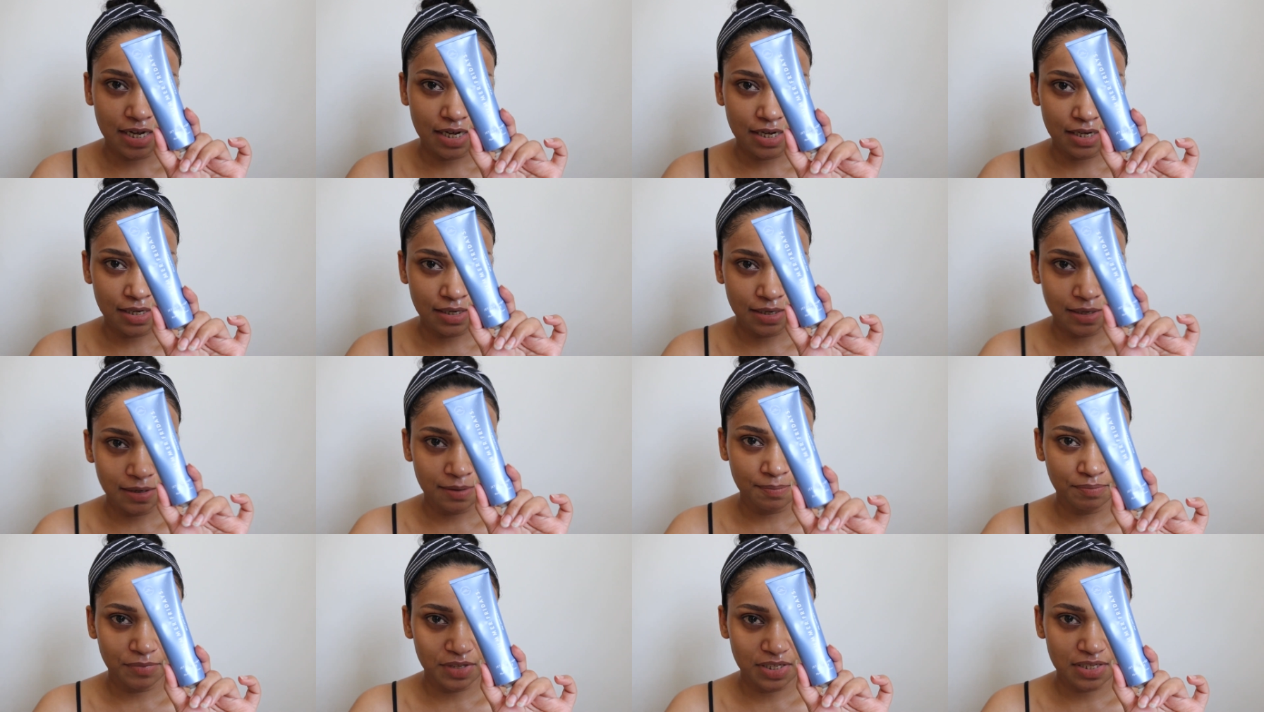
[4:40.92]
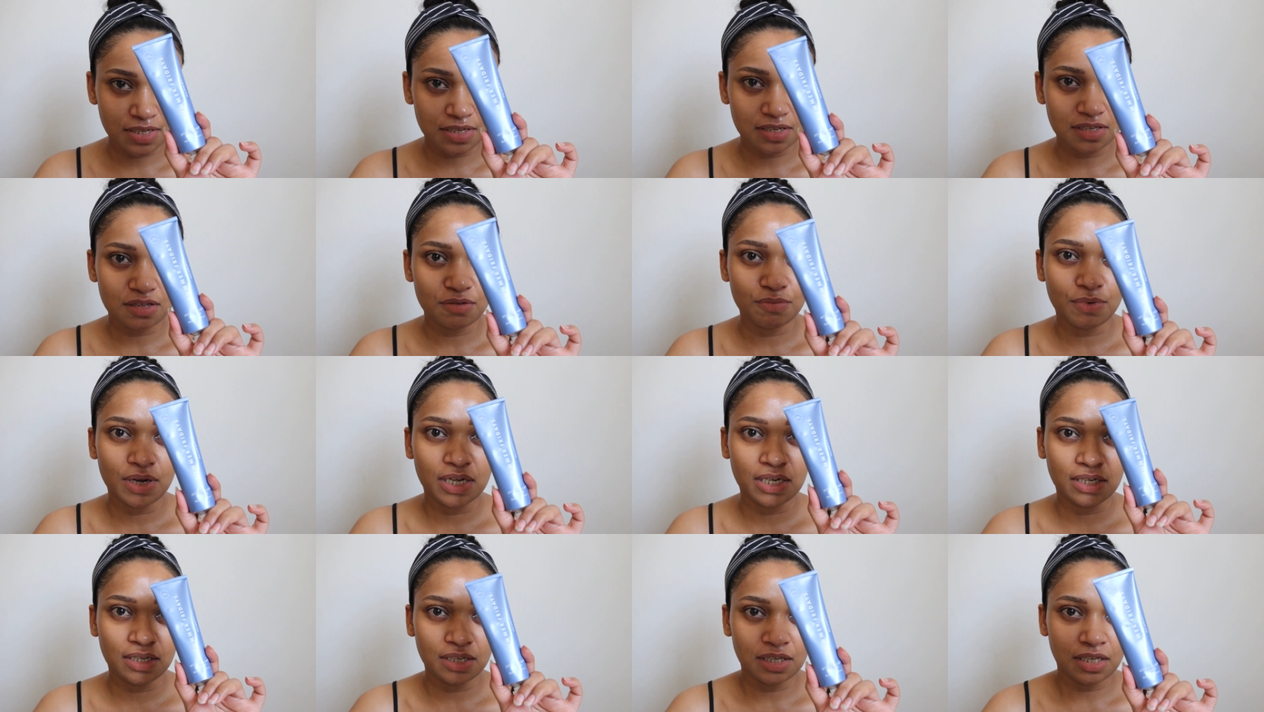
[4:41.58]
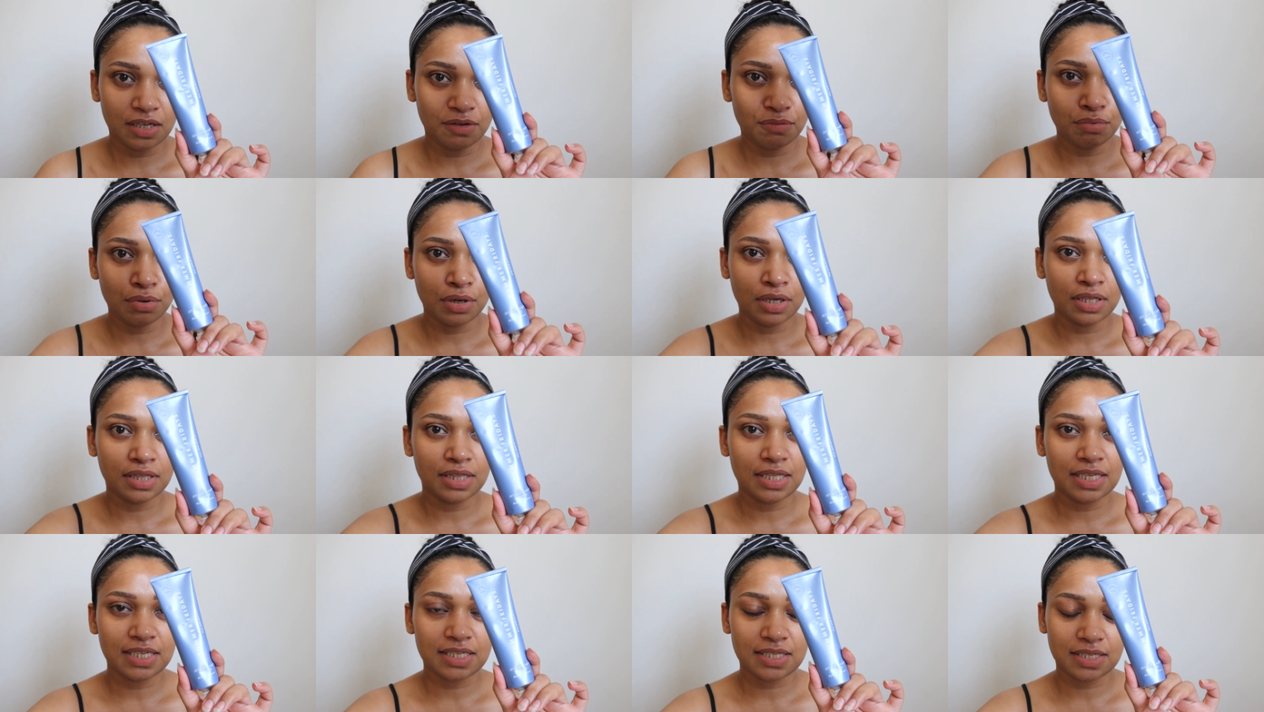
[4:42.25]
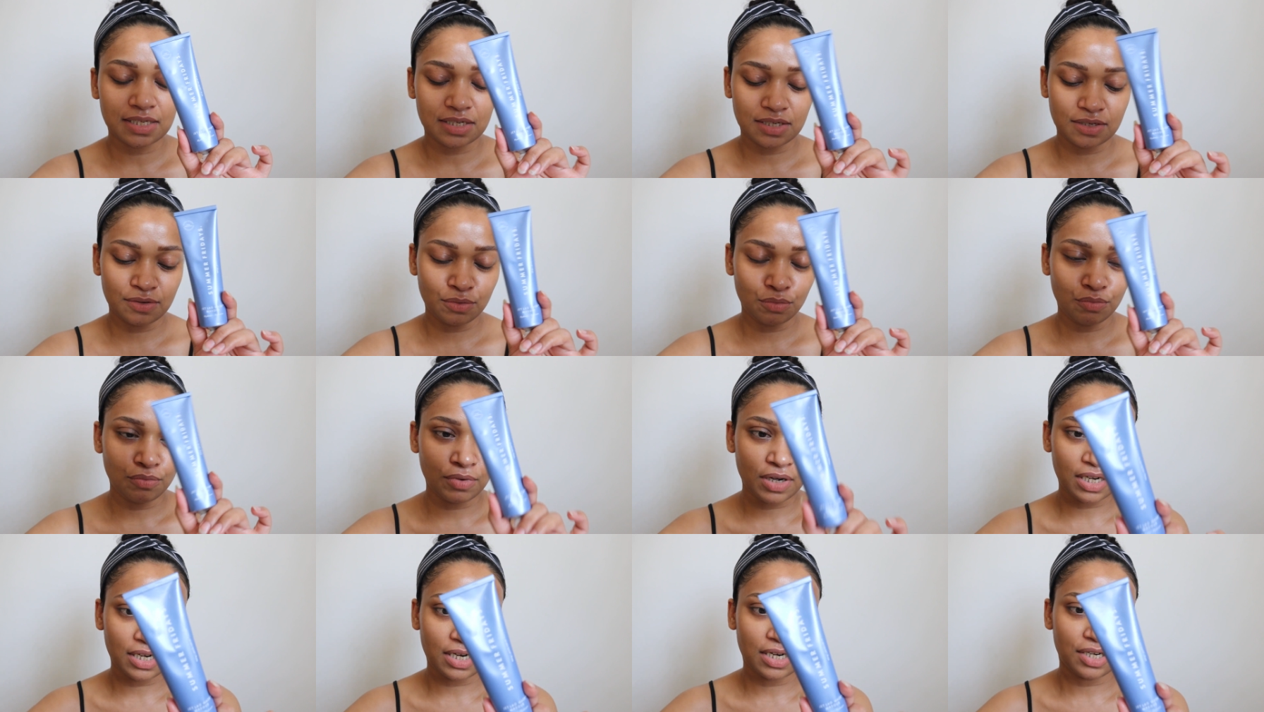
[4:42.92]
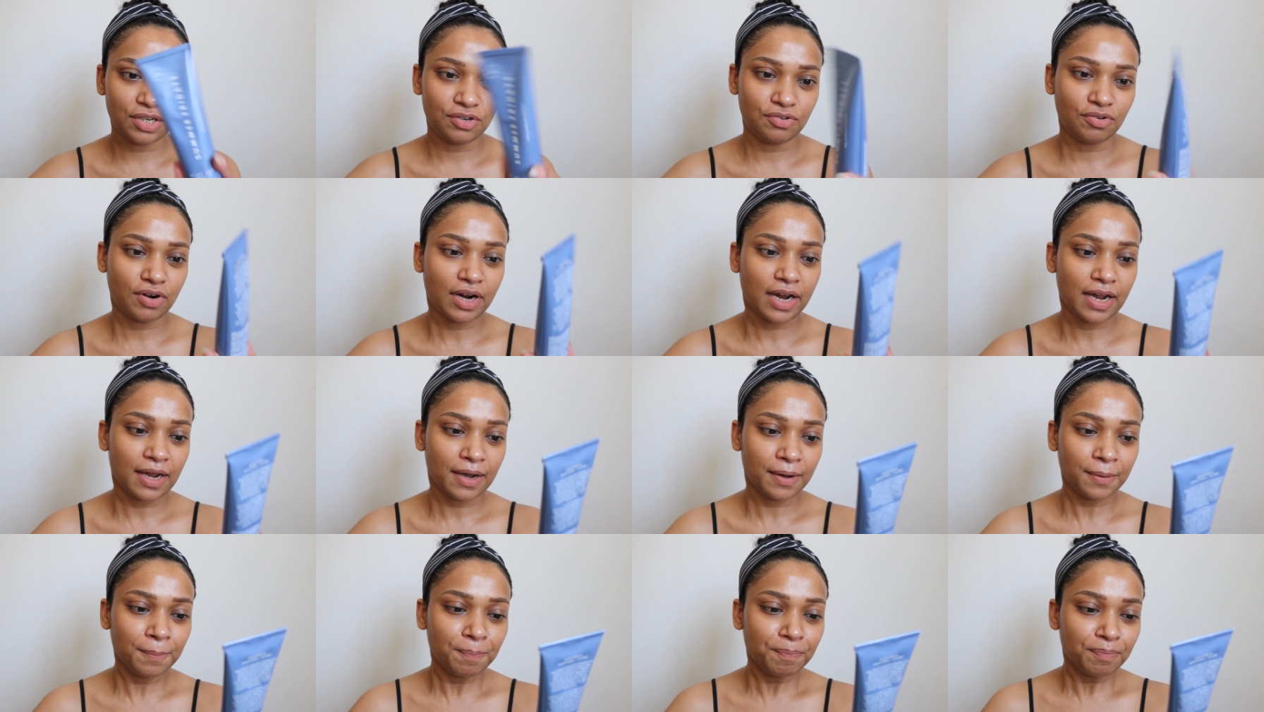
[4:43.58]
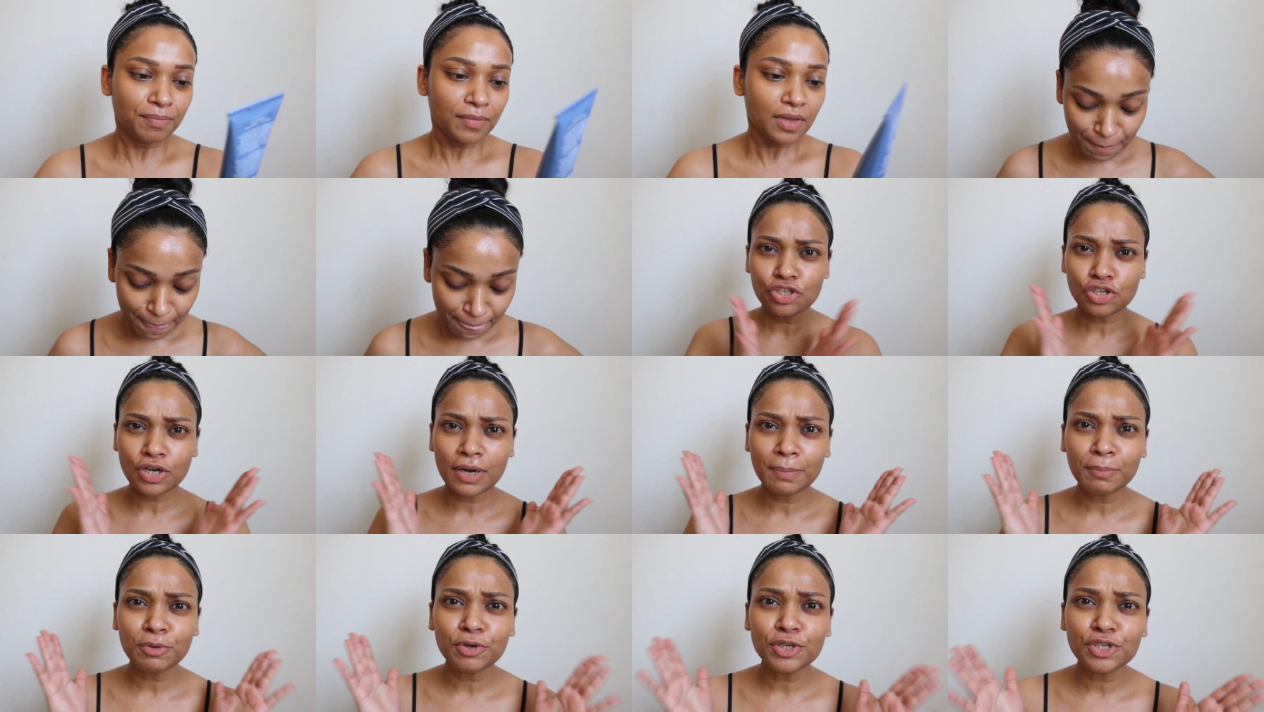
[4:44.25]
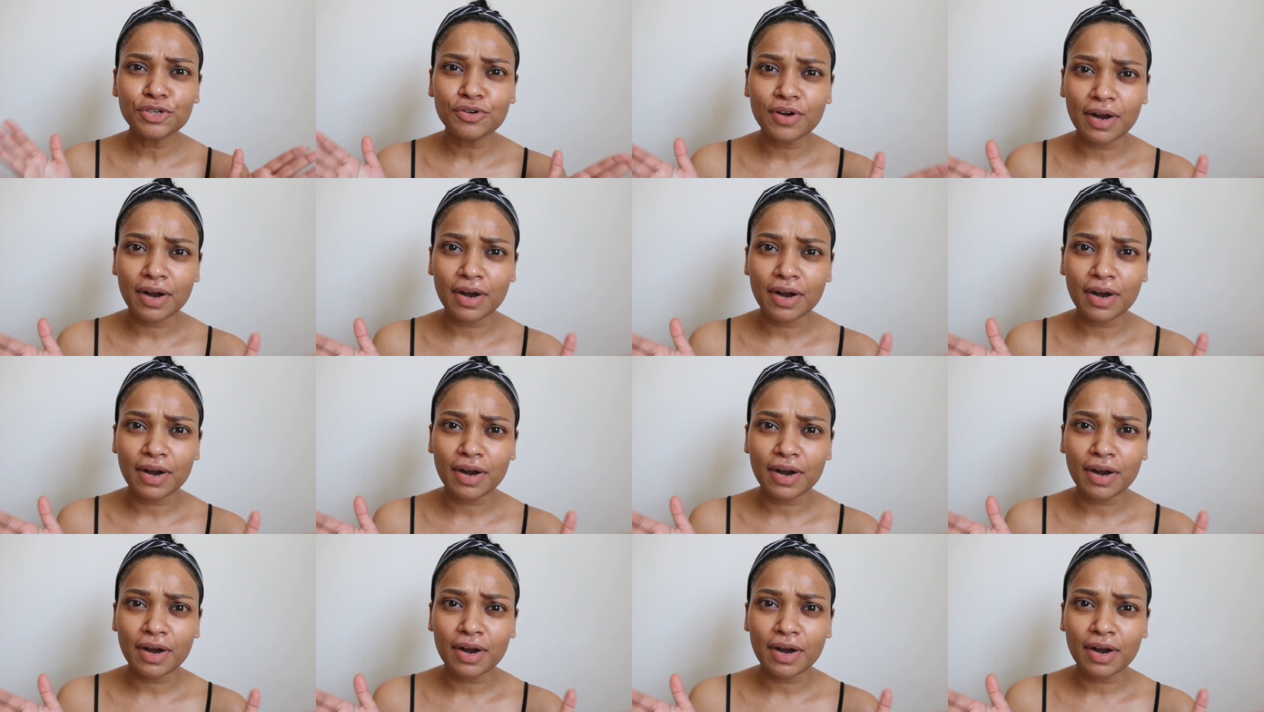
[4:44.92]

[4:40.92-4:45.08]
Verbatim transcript: um, this is the one. Give this one a try. So I'm going to